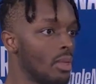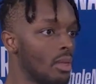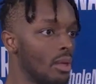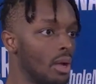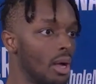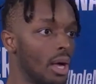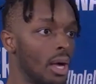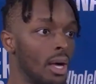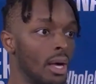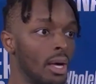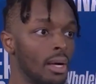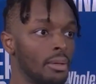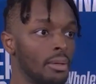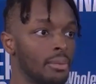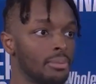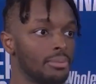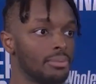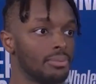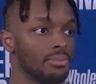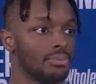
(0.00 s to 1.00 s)

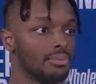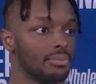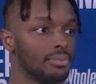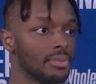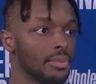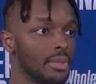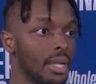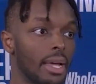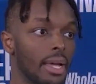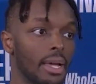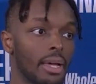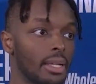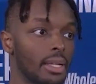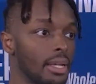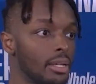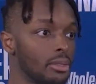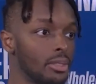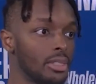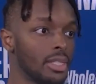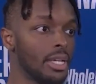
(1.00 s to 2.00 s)

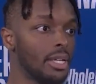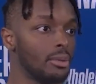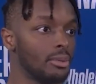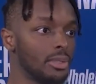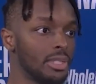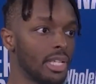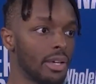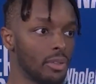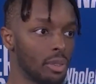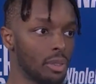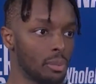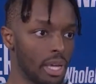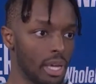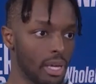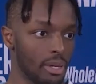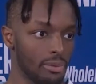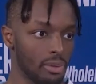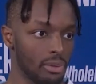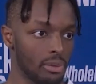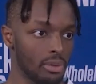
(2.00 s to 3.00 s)
Like you said, it was definitely
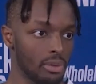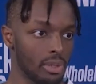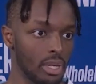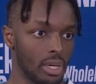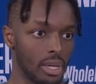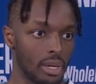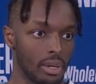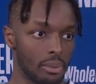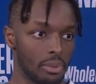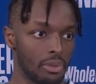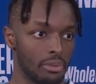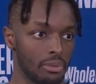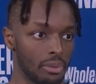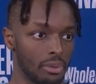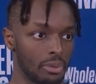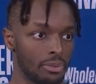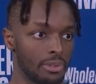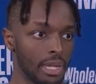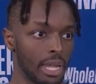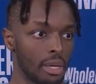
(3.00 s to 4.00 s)
painful. We
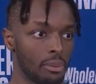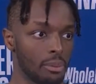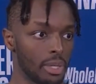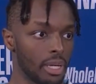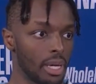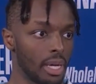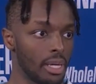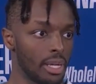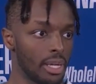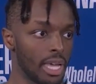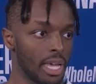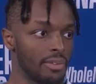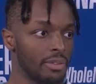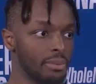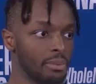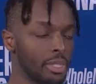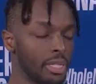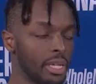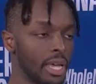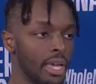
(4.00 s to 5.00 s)
feel like we kind of gave
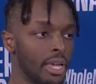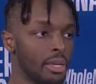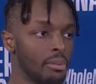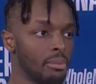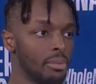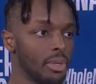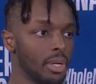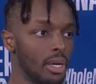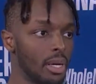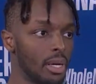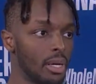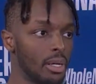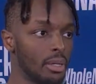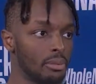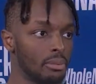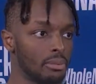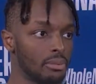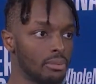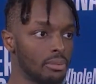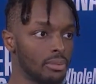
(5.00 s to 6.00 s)
up the game.
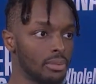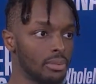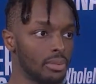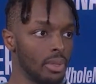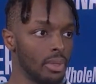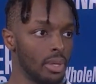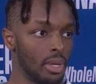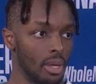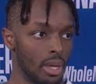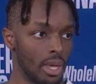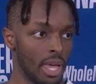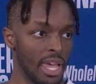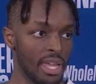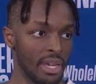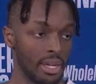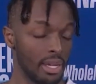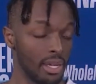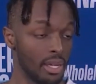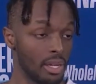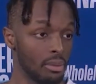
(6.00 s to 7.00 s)
AD
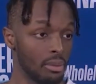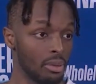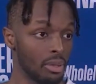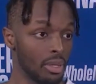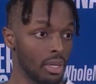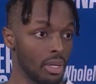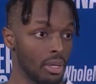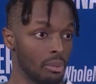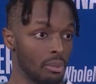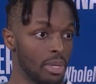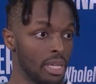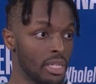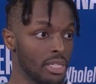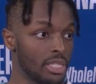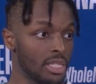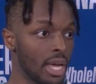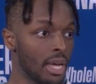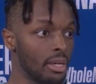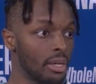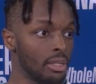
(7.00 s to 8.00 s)
hit a big
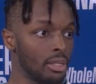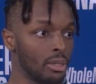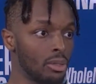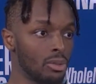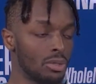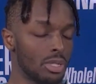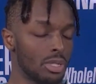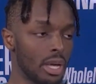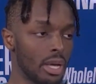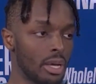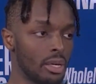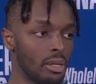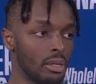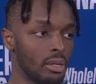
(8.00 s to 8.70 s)
shot, huge shot.